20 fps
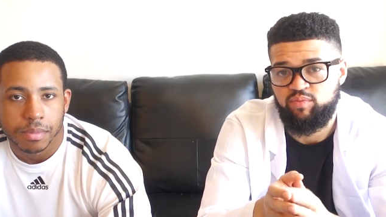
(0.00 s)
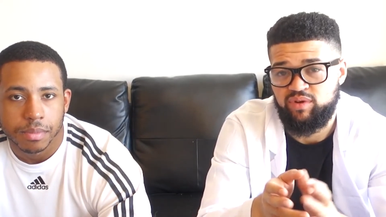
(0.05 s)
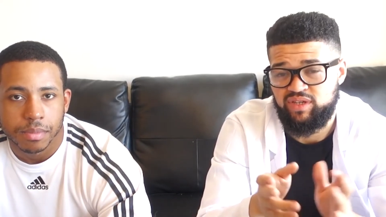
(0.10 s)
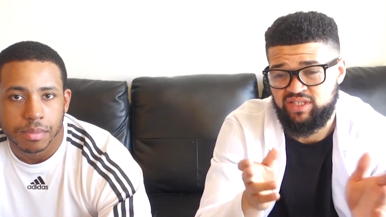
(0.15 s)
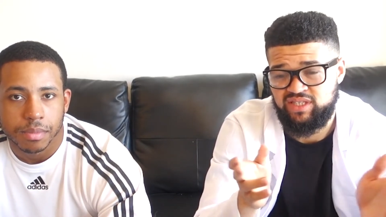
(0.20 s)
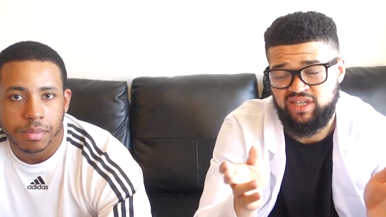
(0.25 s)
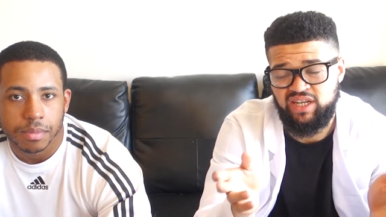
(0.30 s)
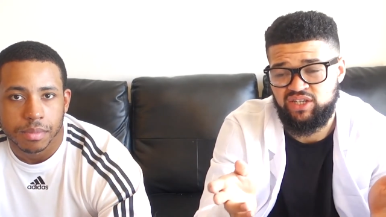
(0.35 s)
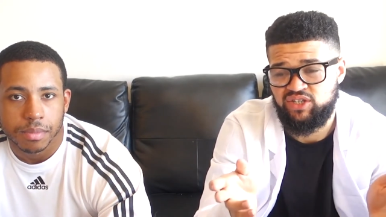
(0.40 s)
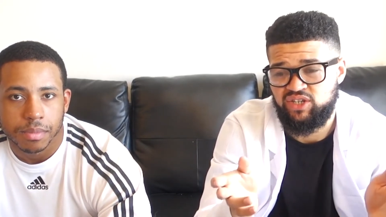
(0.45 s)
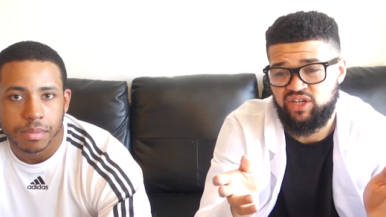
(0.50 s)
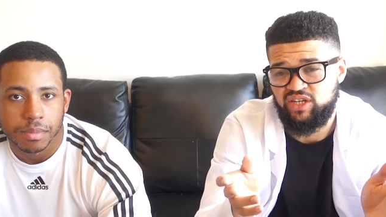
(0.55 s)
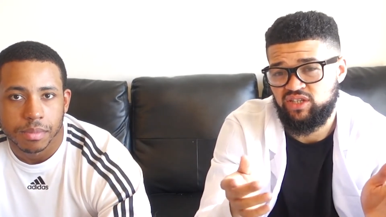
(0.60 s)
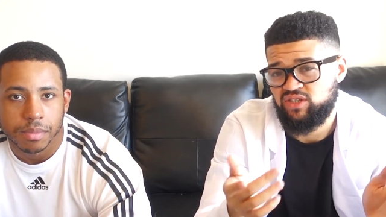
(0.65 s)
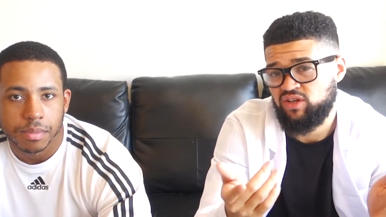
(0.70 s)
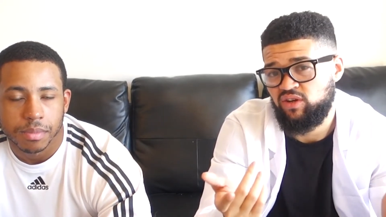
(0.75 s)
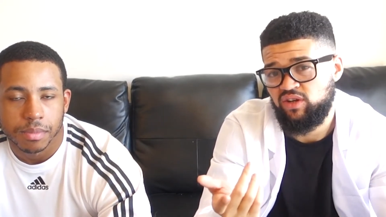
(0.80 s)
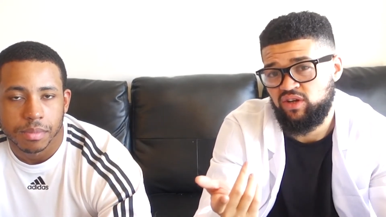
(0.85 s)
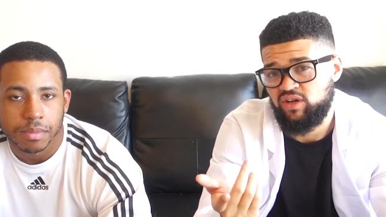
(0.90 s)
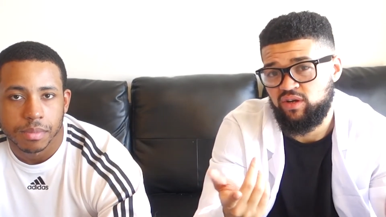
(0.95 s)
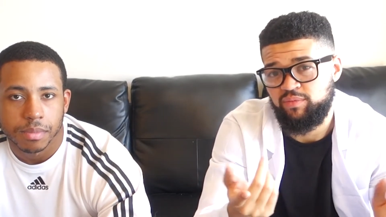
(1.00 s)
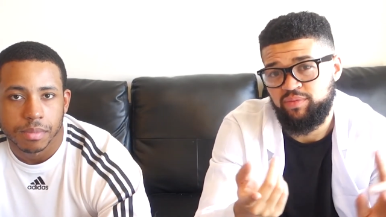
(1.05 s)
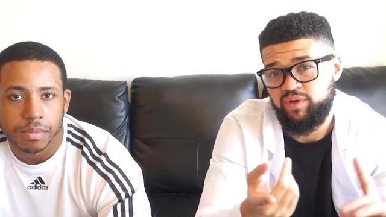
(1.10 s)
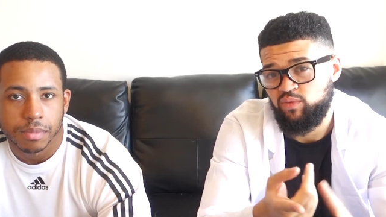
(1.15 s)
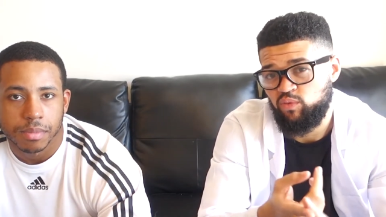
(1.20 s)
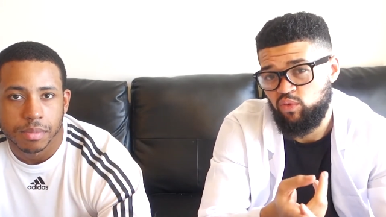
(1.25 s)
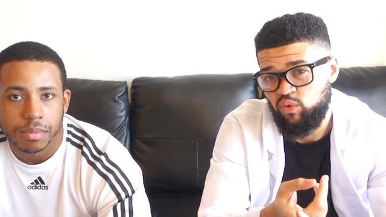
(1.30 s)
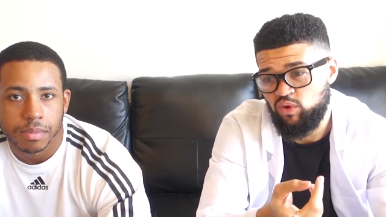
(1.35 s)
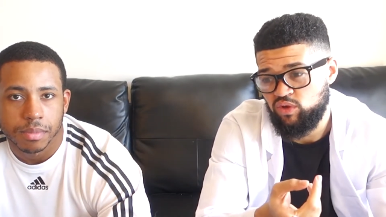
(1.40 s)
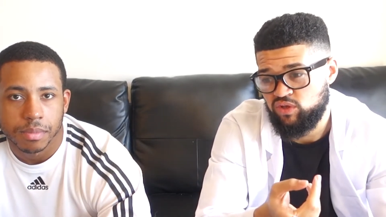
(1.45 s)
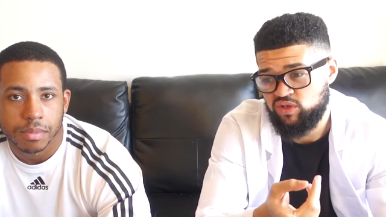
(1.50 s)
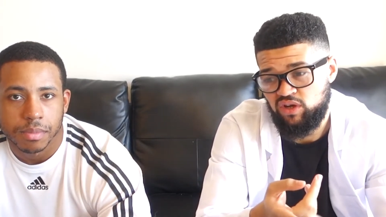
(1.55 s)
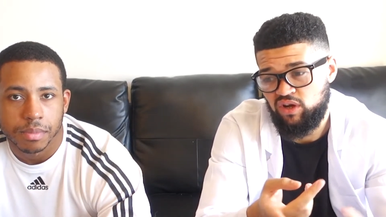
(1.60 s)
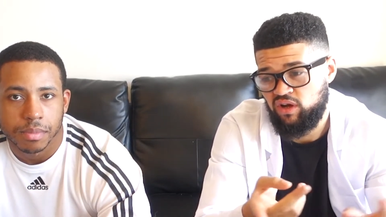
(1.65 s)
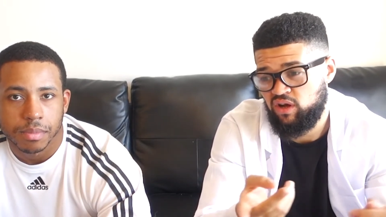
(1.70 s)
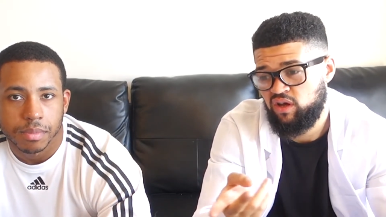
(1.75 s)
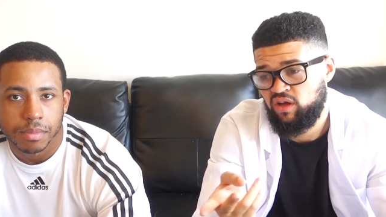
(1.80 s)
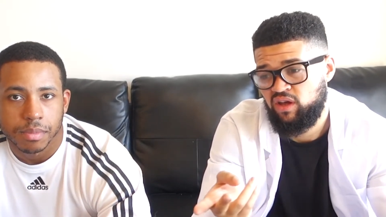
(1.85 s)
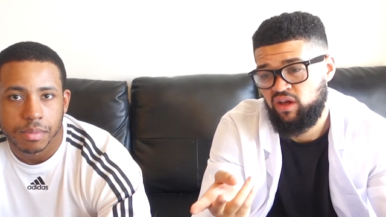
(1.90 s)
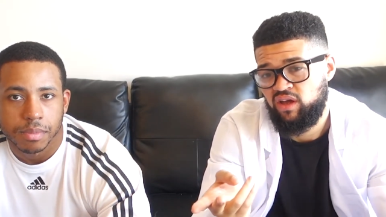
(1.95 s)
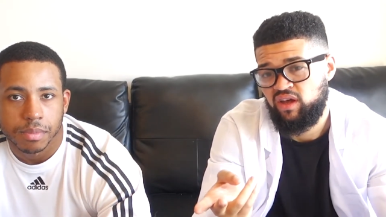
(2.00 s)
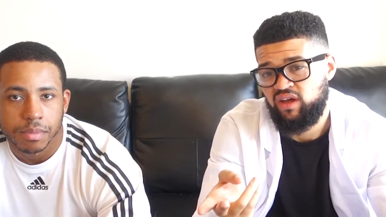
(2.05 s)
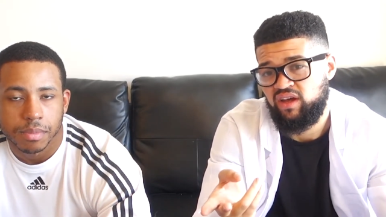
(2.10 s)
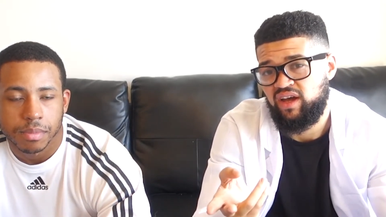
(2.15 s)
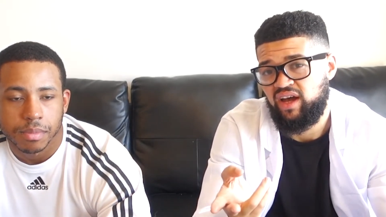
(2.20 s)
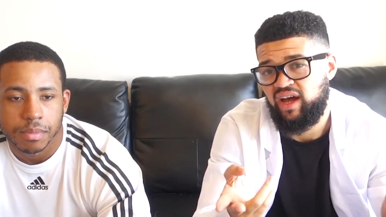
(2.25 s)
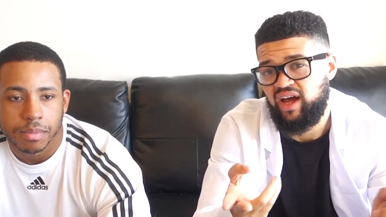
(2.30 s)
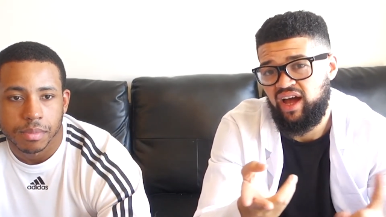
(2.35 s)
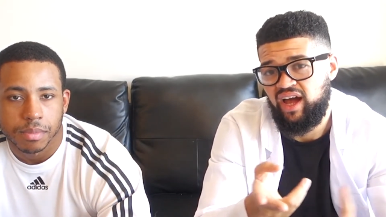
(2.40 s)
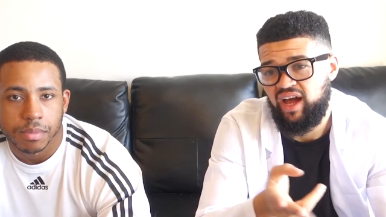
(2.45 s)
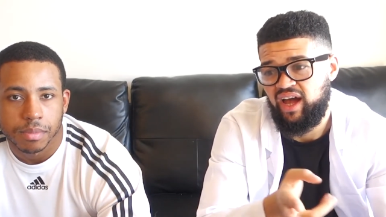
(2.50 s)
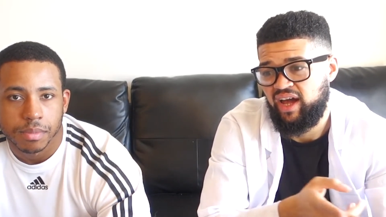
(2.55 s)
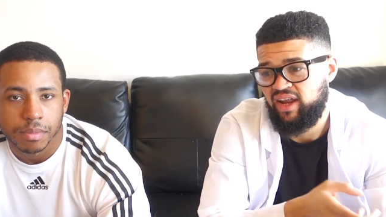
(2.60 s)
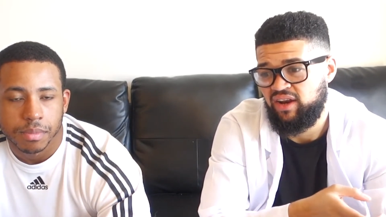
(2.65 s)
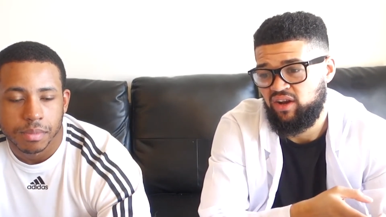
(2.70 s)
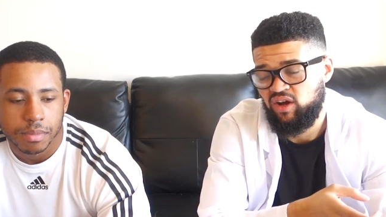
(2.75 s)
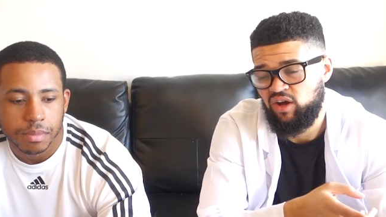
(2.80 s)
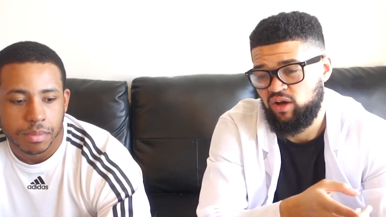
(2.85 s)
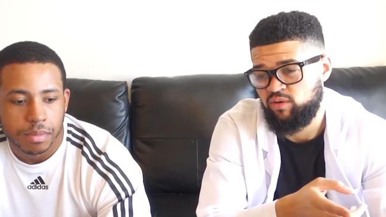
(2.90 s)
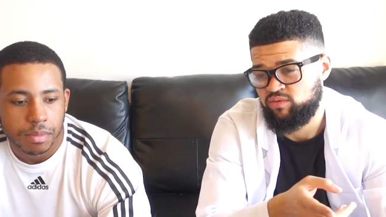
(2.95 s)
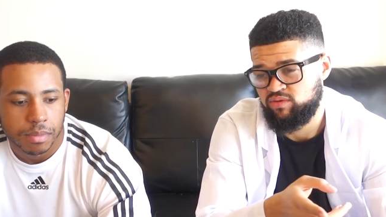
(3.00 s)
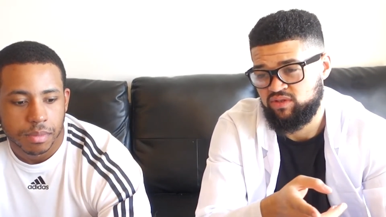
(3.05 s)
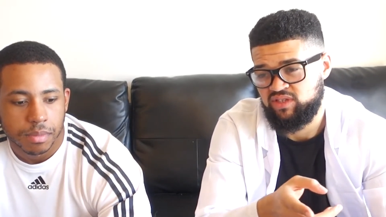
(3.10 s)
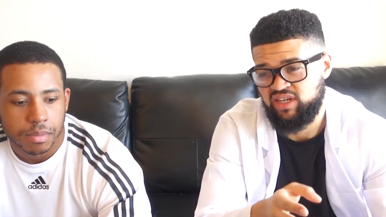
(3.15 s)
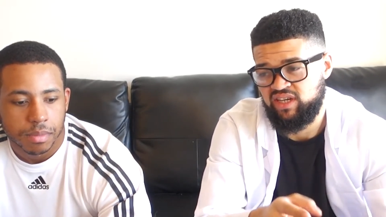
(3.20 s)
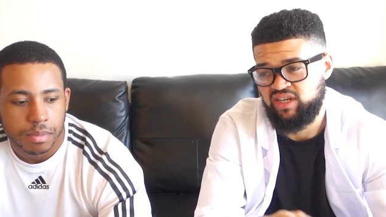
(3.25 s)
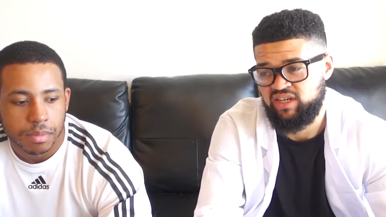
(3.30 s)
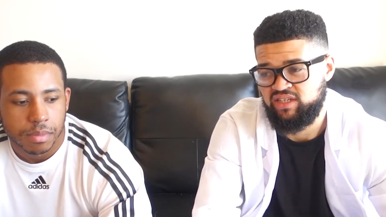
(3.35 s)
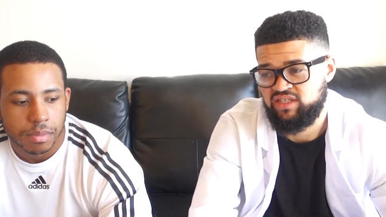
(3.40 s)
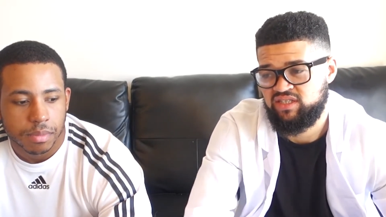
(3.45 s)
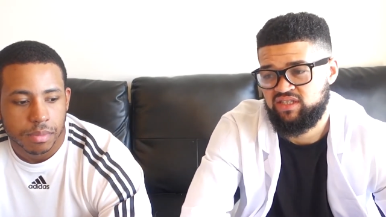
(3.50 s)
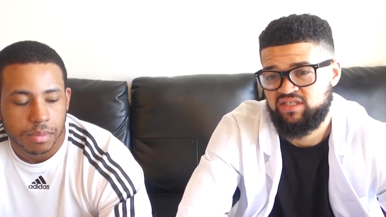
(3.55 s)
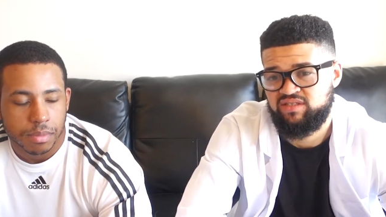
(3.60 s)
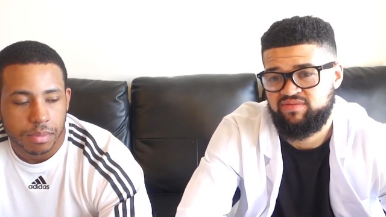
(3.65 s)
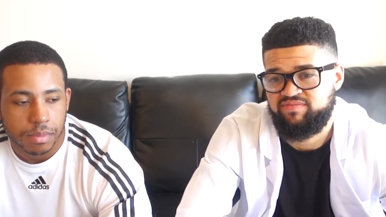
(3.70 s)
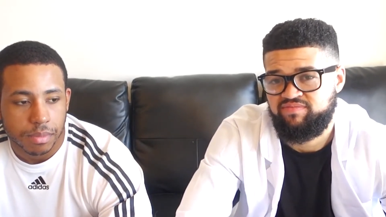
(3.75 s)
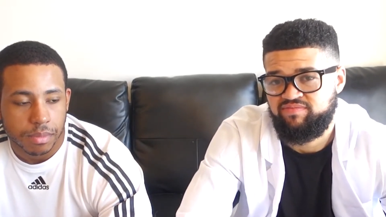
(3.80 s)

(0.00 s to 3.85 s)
Speaker 1: but essentially it's only going to be water and herbal teas.